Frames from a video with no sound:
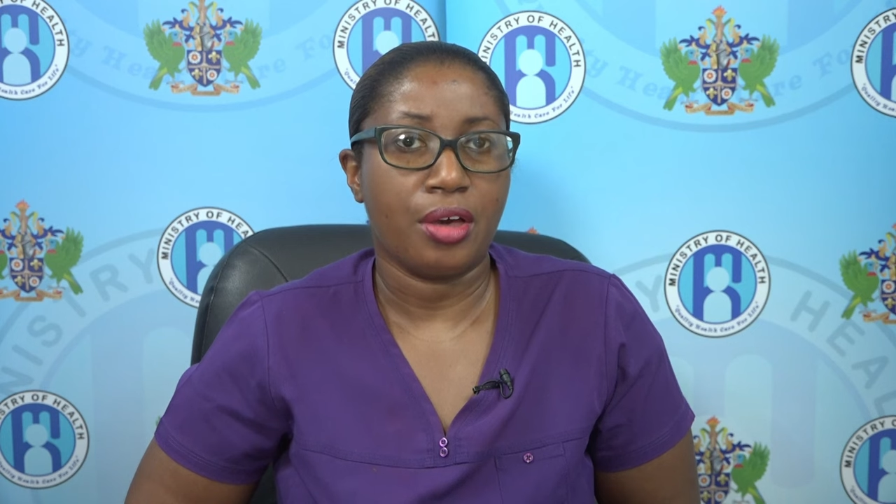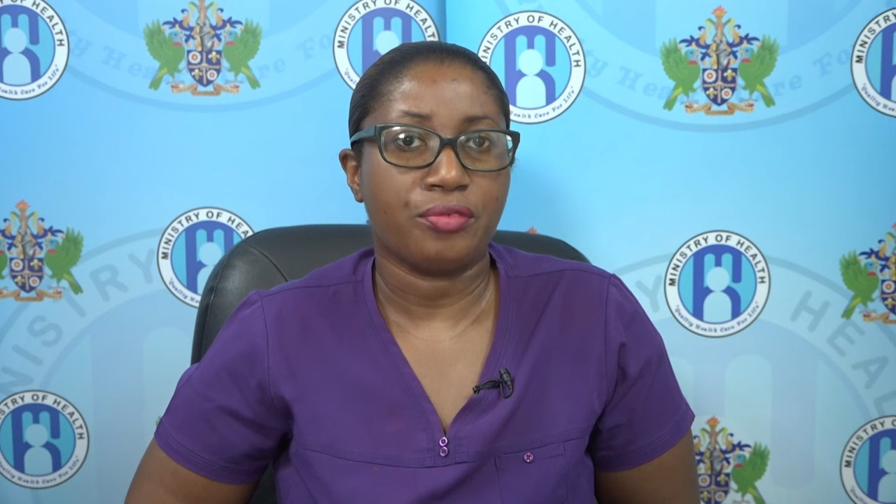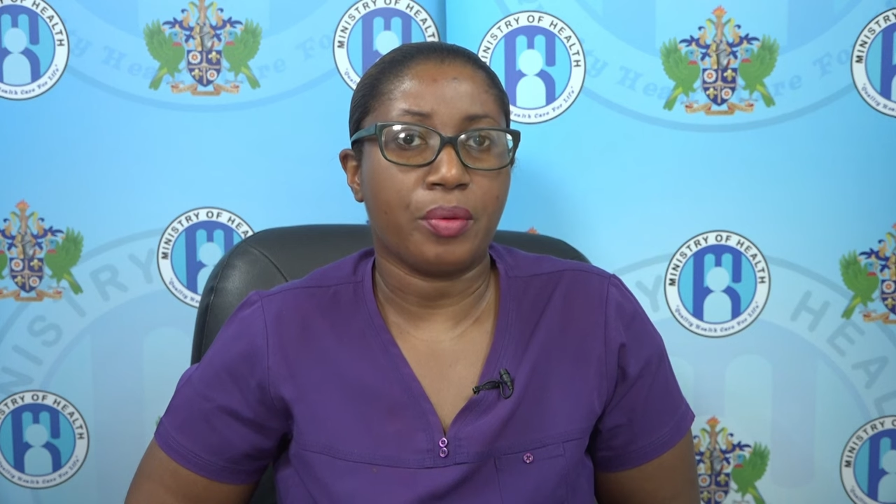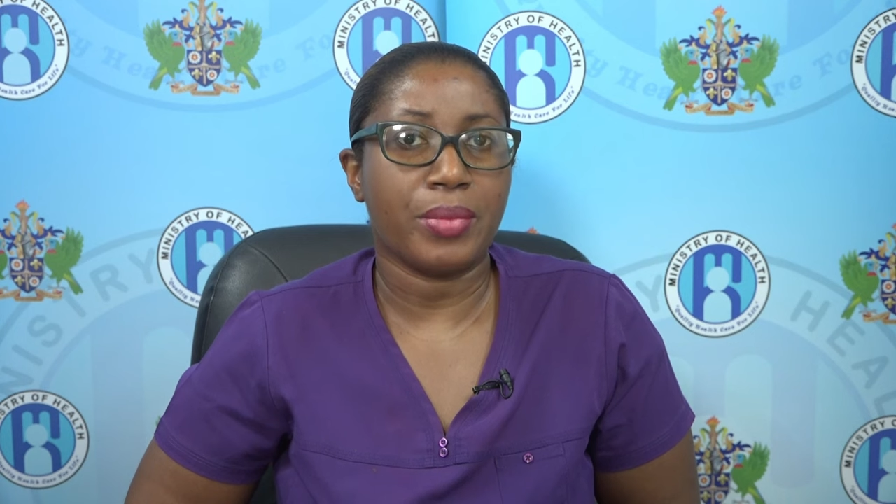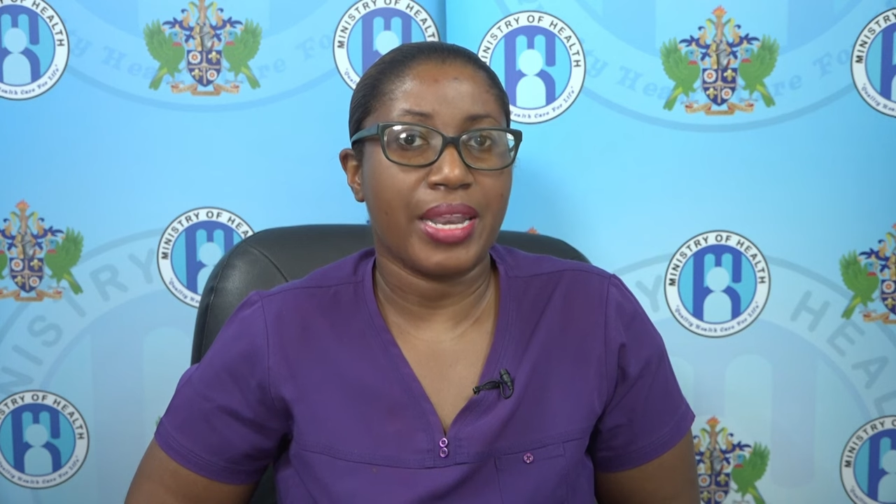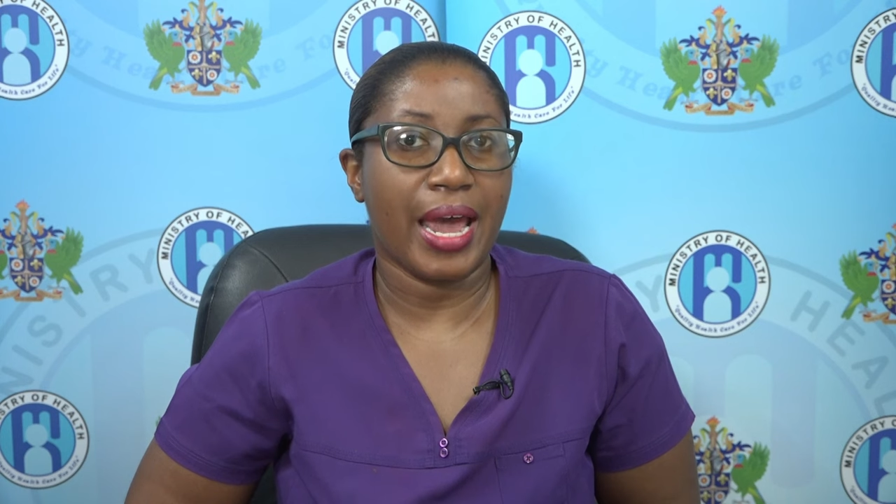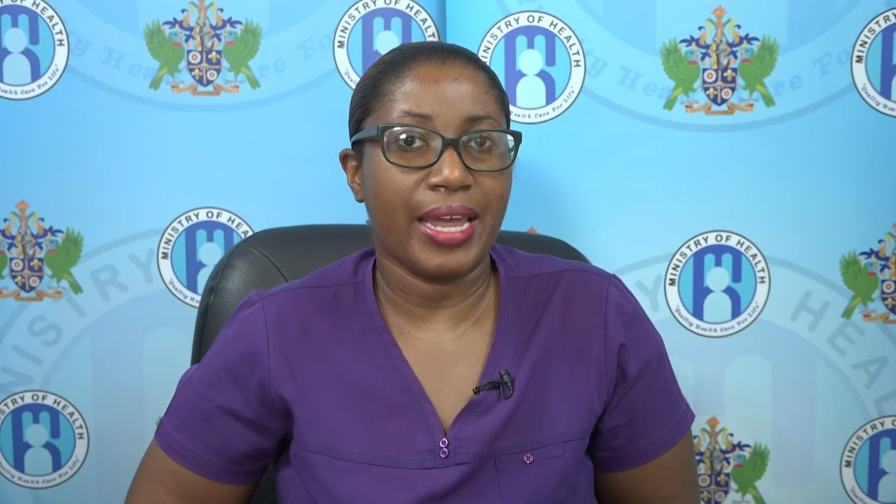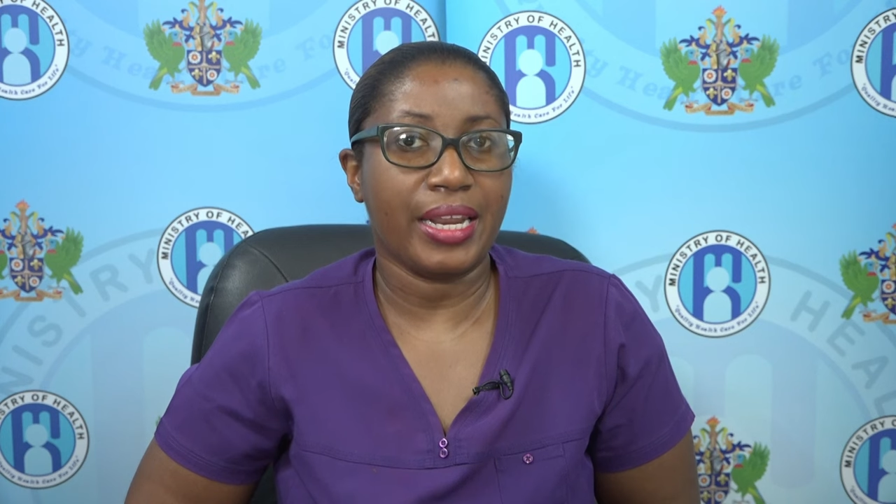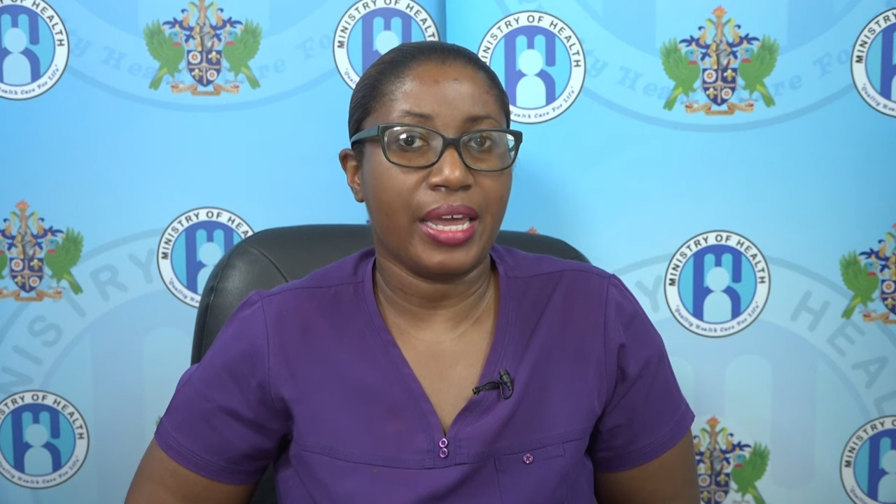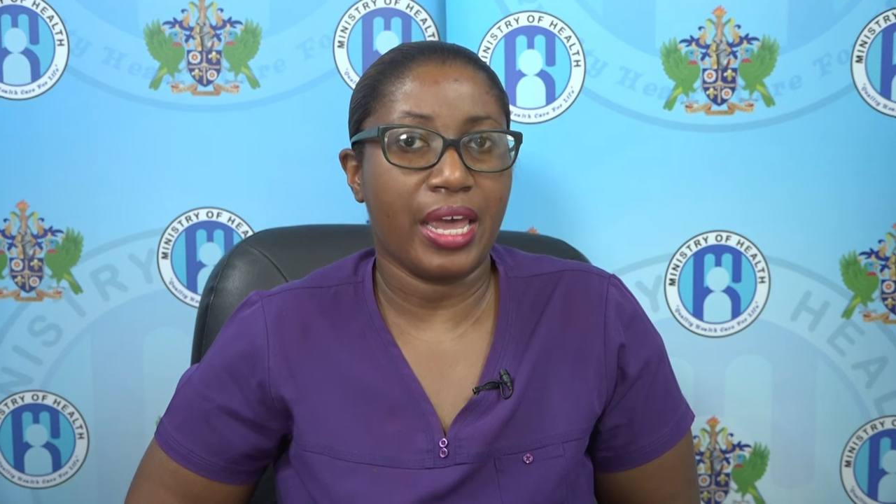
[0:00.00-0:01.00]
from
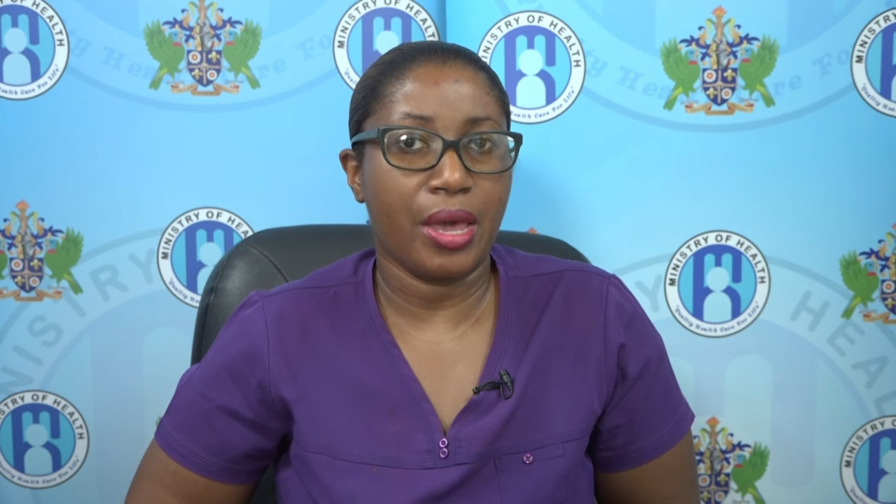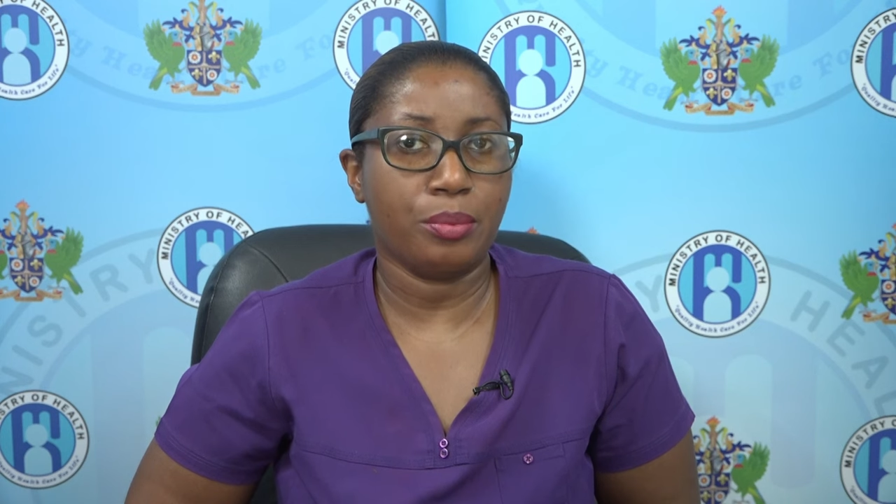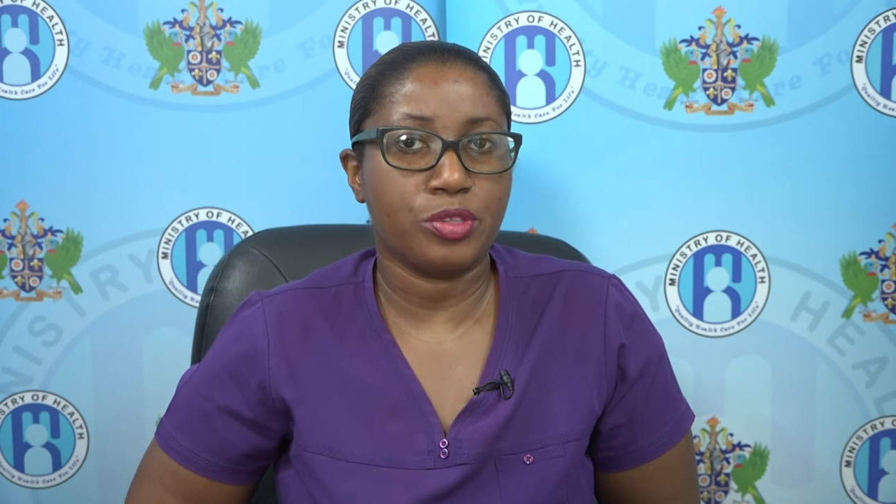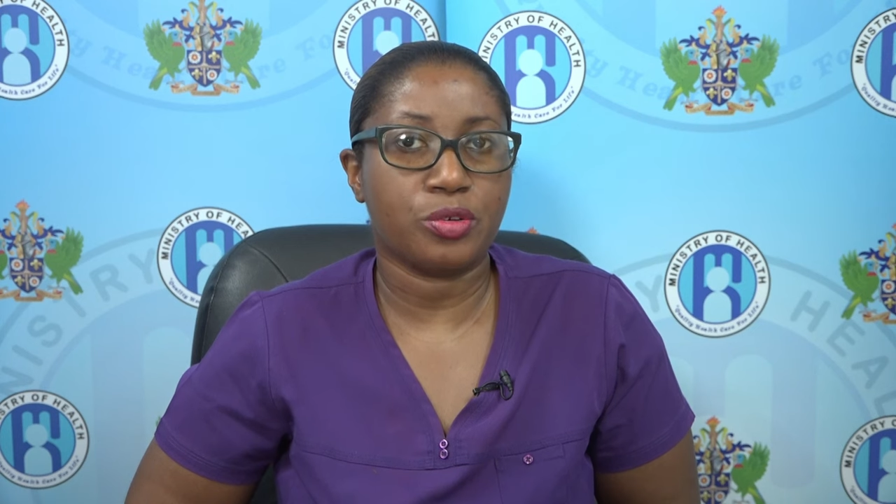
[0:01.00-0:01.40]
9 a.m.